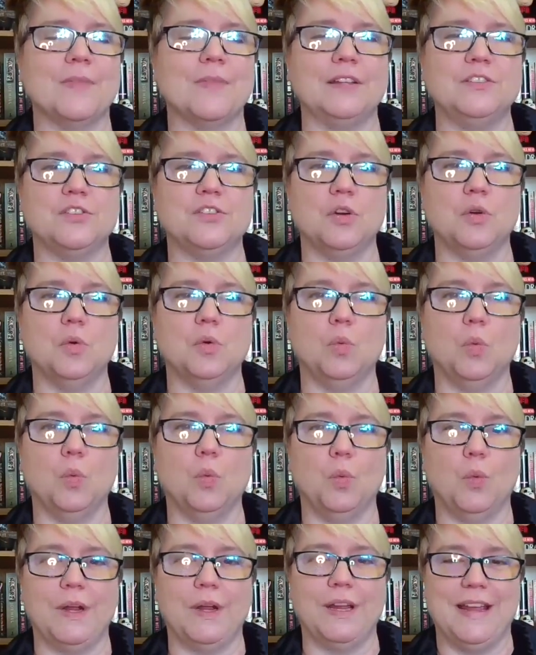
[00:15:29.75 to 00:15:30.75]
And so
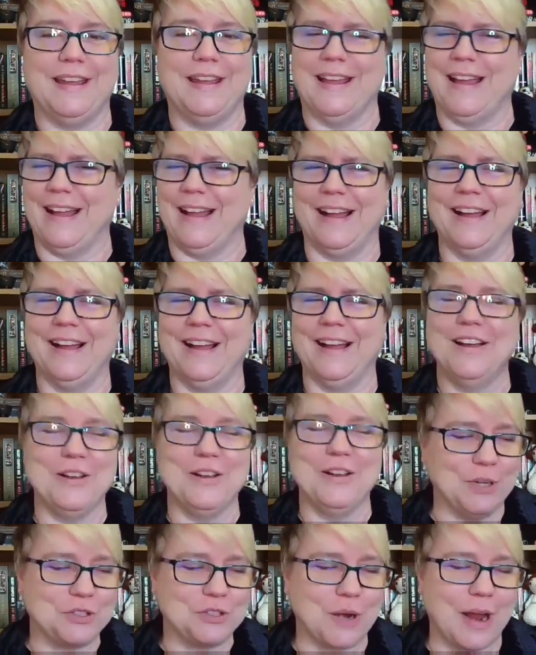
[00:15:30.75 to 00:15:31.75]
we
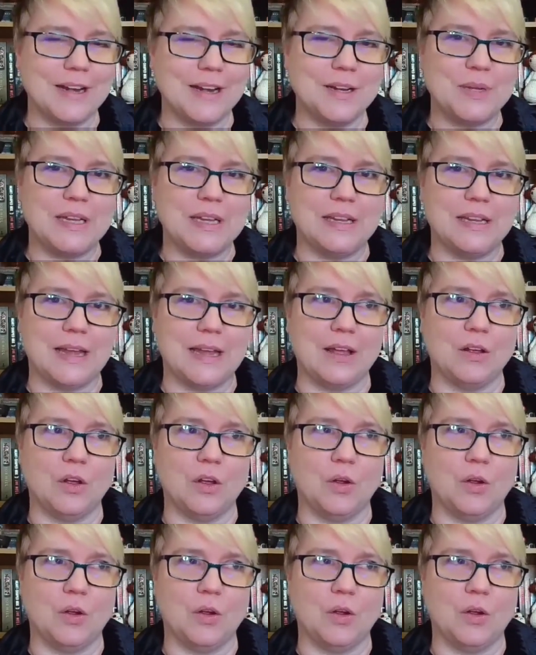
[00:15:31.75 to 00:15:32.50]
try to be,